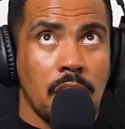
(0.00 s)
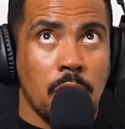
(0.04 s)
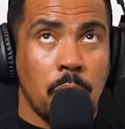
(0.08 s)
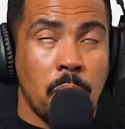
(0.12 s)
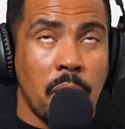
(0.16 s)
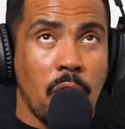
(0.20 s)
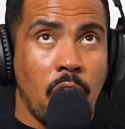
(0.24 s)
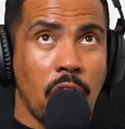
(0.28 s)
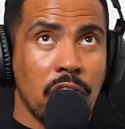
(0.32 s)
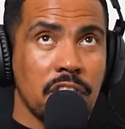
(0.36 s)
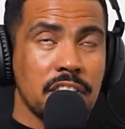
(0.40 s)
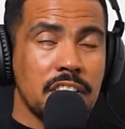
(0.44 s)

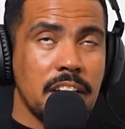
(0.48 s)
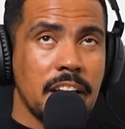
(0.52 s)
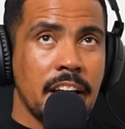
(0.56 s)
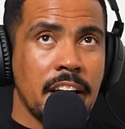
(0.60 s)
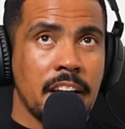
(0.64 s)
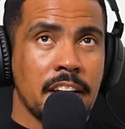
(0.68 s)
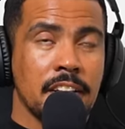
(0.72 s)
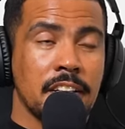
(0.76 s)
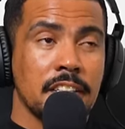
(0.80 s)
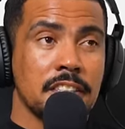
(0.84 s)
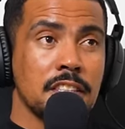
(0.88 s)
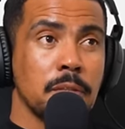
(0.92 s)
we obviously
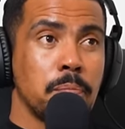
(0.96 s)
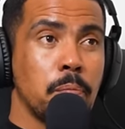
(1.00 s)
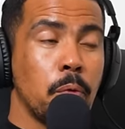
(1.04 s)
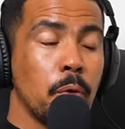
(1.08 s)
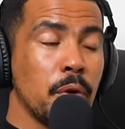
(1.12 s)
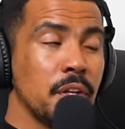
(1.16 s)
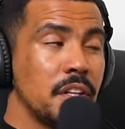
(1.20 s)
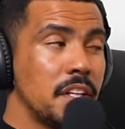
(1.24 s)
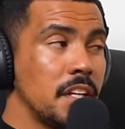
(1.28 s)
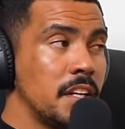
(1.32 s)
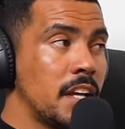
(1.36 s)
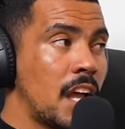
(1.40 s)
had a
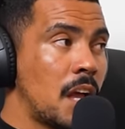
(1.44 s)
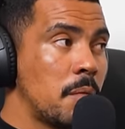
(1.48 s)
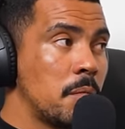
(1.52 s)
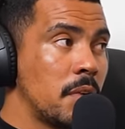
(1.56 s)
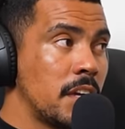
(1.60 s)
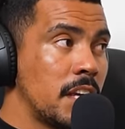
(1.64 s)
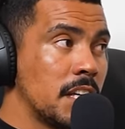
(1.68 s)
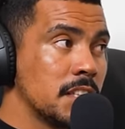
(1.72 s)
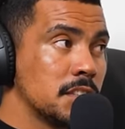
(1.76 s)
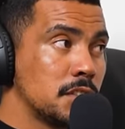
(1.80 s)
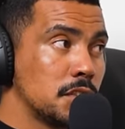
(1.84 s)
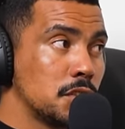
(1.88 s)
disappointing game
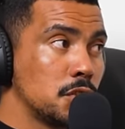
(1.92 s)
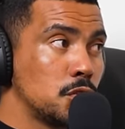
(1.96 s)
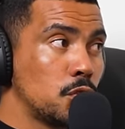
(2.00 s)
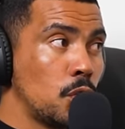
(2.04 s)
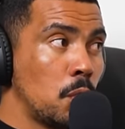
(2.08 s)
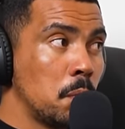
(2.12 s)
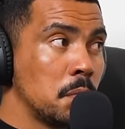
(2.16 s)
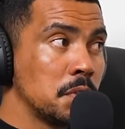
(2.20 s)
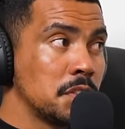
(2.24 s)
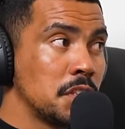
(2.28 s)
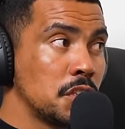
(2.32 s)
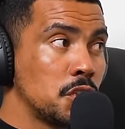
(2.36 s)
against the
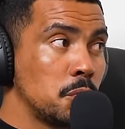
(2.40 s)
Stormers